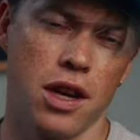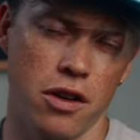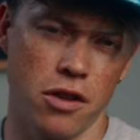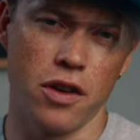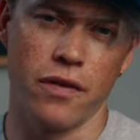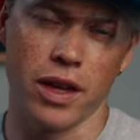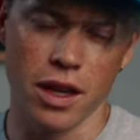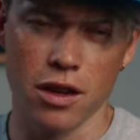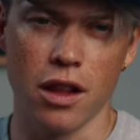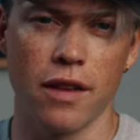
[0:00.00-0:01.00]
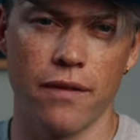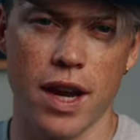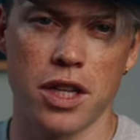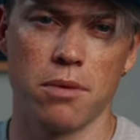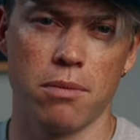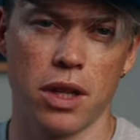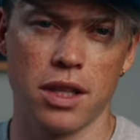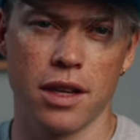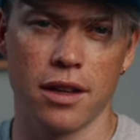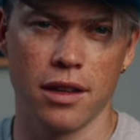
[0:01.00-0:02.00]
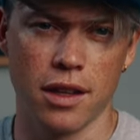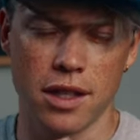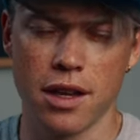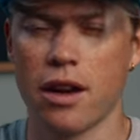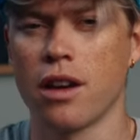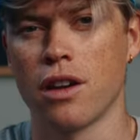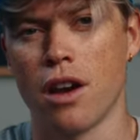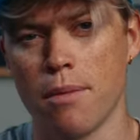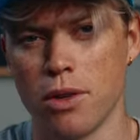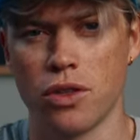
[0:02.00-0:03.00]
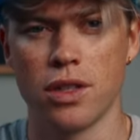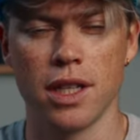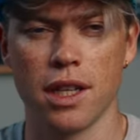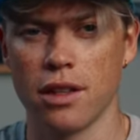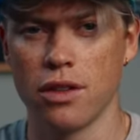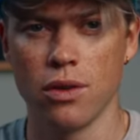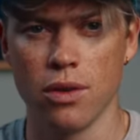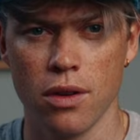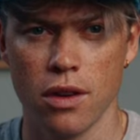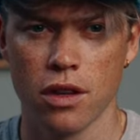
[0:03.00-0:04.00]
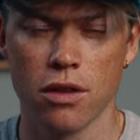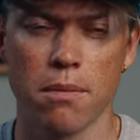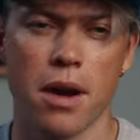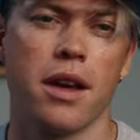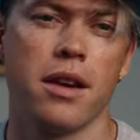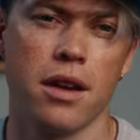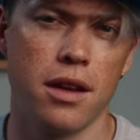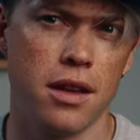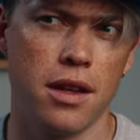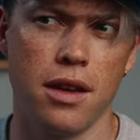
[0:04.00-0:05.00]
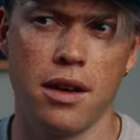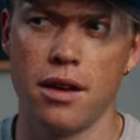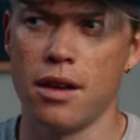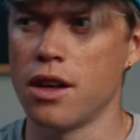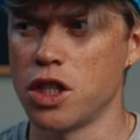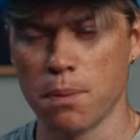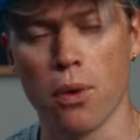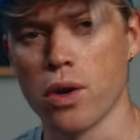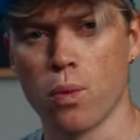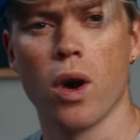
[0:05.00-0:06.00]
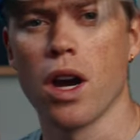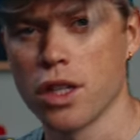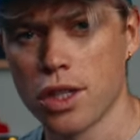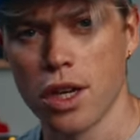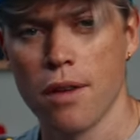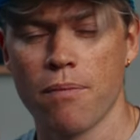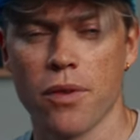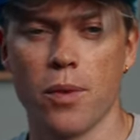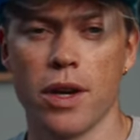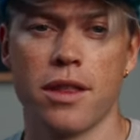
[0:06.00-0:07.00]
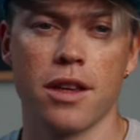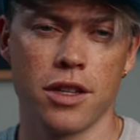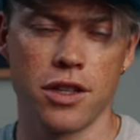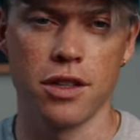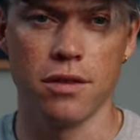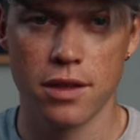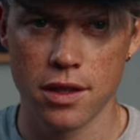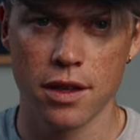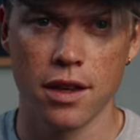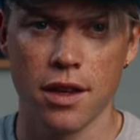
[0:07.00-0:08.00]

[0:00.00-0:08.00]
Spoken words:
I don't know if we can call it fashion, but it's like, it's not uncommon to see that you combine a sport watch with a suit.